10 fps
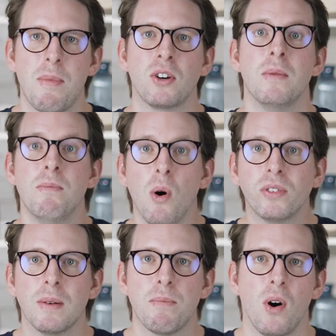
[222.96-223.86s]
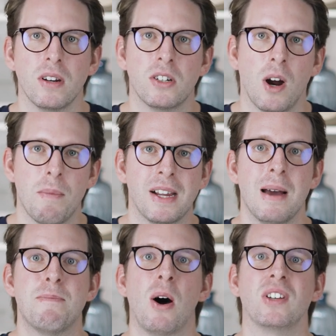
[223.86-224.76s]
about the most important
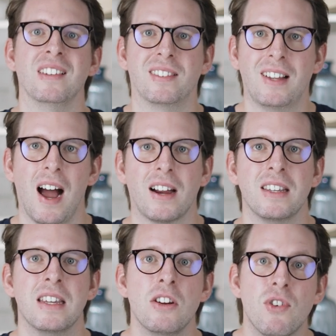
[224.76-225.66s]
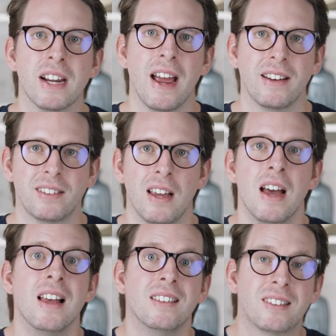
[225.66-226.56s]
topic, about the Starkey hearing aids.
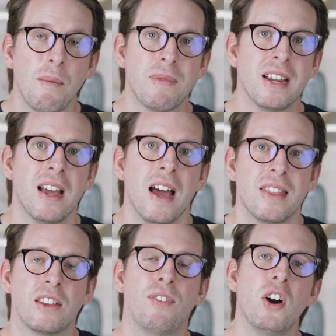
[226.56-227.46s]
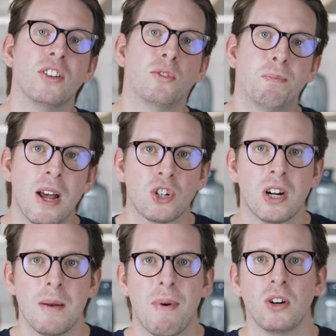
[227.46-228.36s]
Something that's very
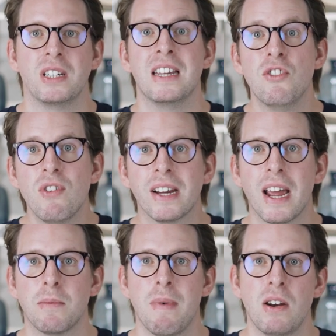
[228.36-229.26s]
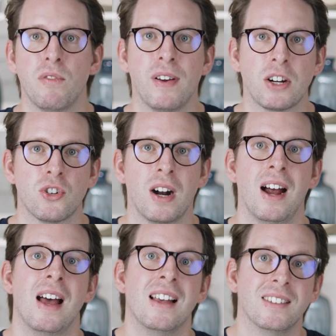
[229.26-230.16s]
special about the hearing aid
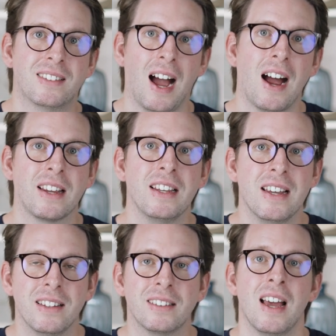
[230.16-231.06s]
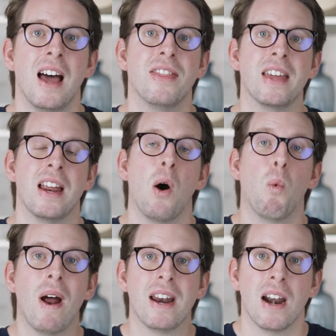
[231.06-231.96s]
manufacturer Starkey is that
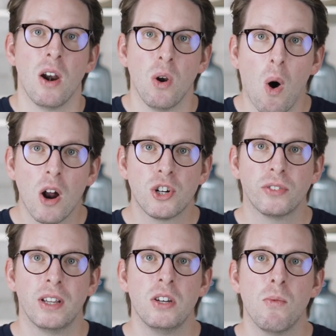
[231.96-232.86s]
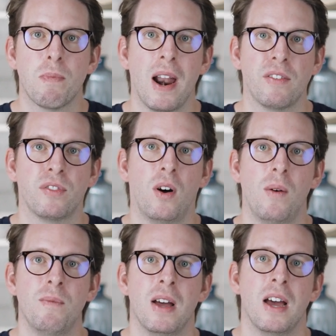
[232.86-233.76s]
when it launches a new
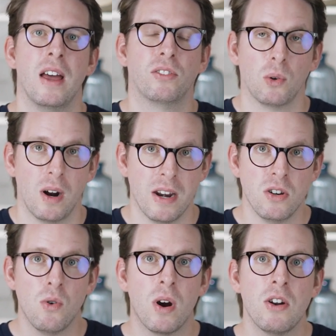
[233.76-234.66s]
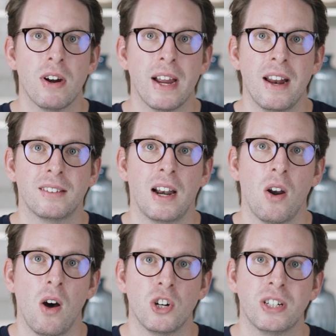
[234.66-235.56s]
platform, so new hearing aids are
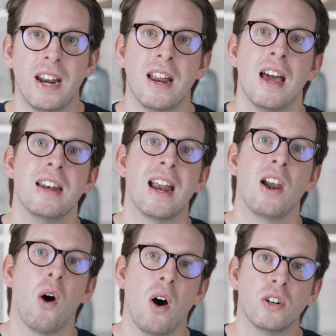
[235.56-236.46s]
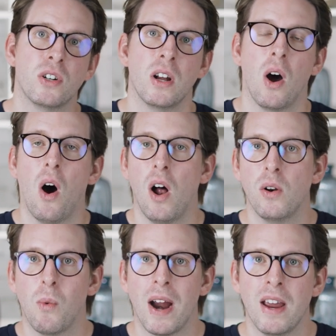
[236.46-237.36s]
launched, then they're launched
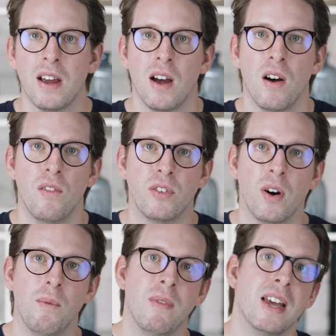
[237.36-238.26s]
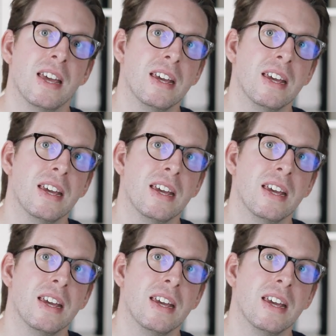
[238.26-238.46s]
all the way from